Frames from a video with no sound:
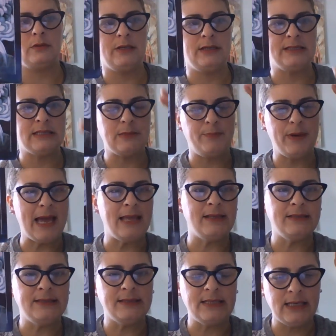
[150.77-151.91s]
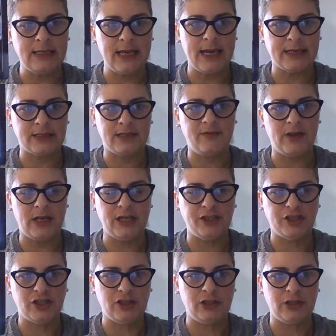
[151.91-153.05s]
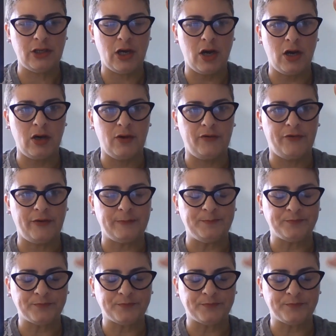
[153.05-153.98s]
it's a balancing activation of